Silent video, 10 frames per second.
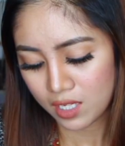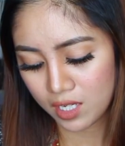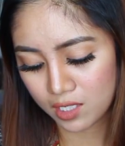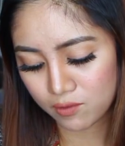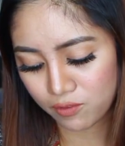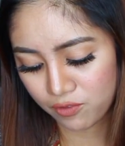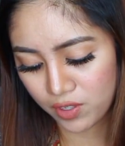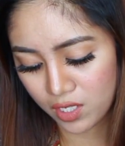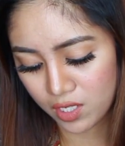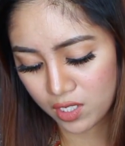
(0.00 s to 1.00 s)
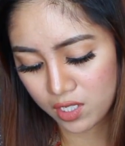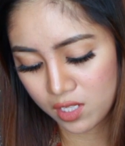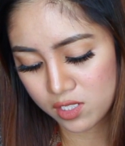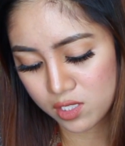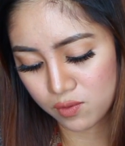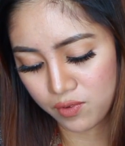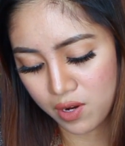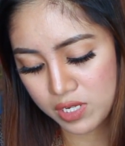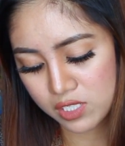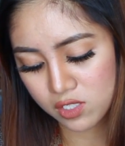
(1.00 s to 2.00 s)
it feels
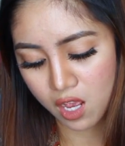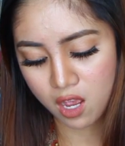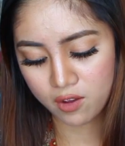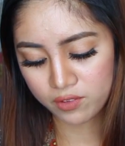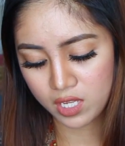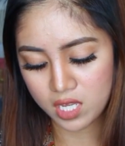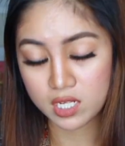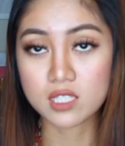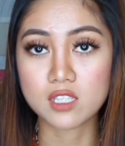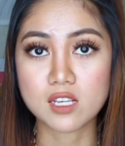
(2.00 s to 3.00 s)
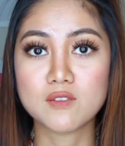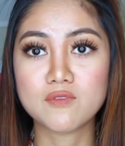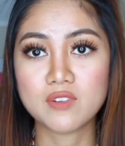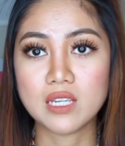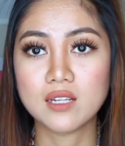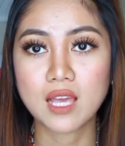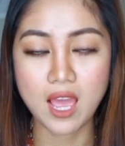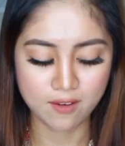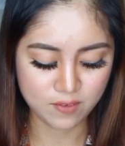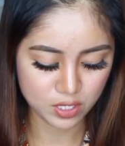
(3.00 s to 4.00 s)
very soft and it doesn't feel
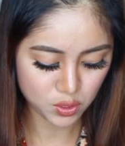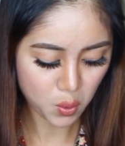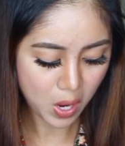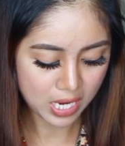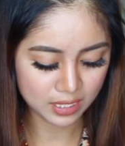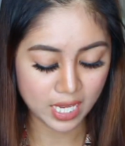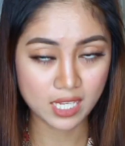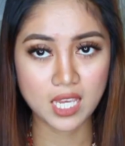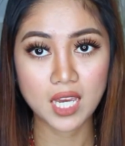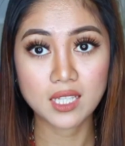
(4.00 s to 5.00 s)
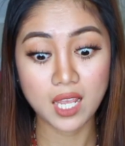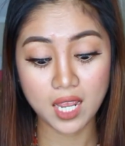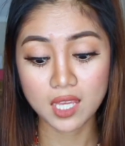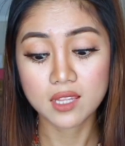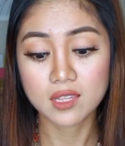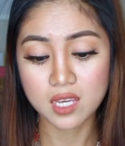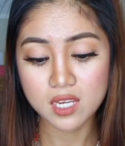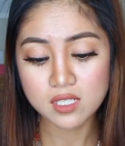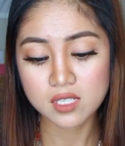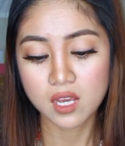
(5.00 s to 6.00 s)
heavy, so I like it. And
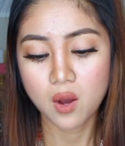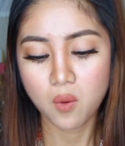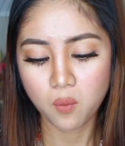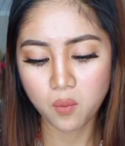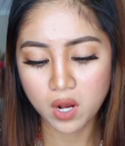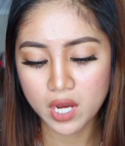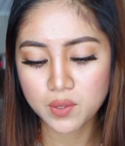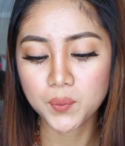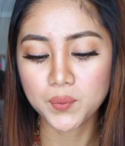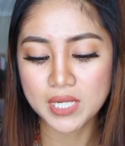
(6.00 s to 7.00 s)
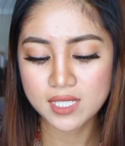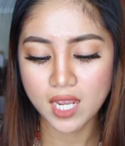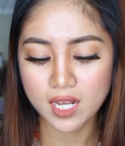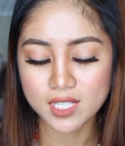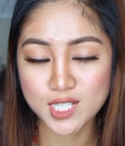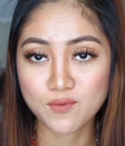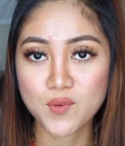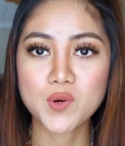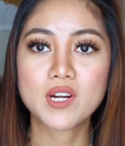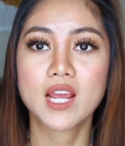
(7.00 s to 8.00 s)
this one retails
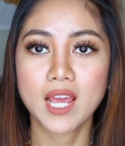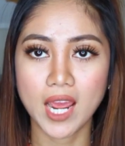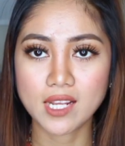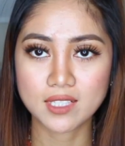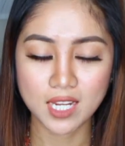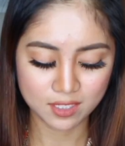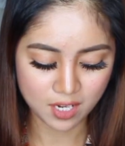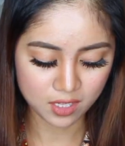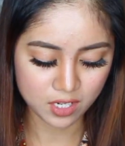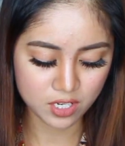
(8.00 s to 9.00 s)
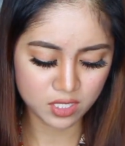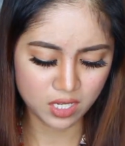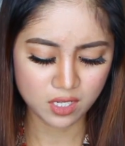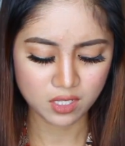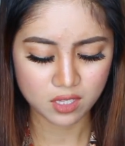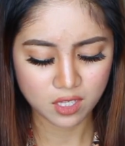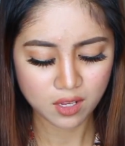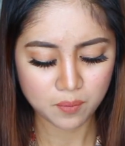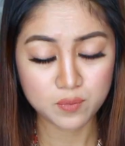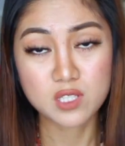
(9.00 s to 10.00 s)
for $18, and I
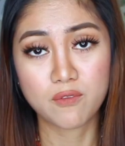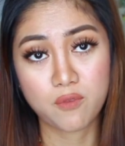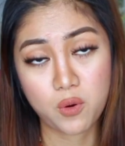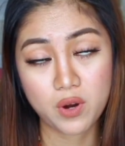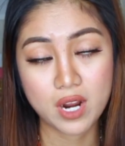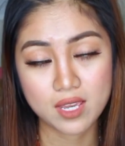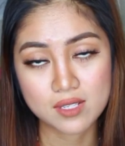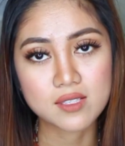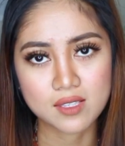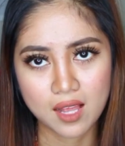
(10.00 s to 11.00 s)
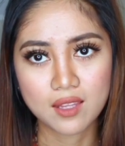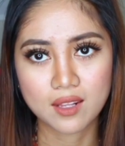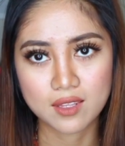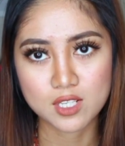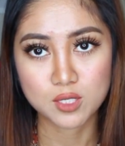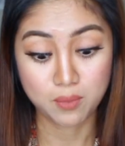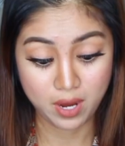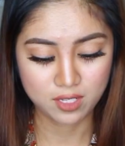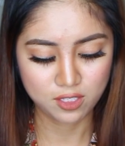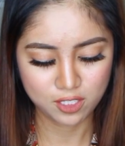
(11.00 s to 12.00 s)
think Sephora is selling this
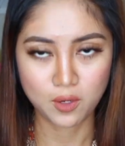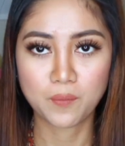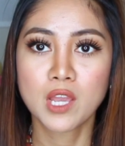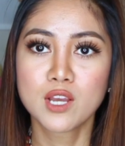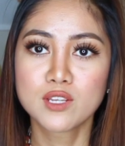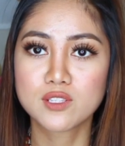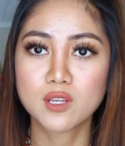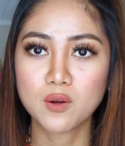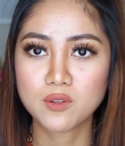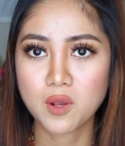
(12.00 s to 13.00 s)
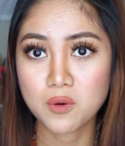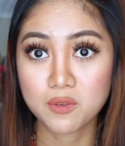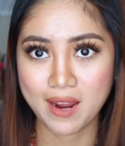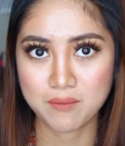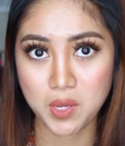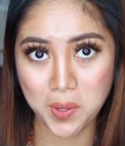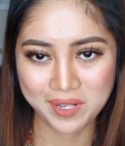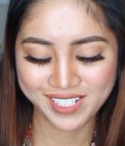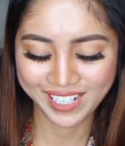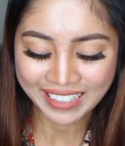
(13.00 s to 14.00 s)
brand too, so go grab
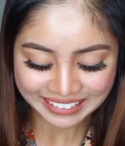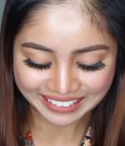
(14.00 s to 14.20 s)
yours.